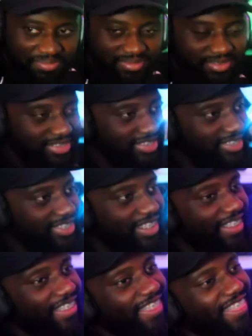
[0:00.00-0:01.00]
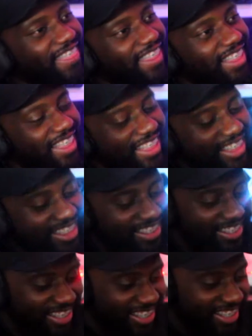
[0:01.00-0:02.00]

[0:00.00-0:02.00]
As in the best Messi.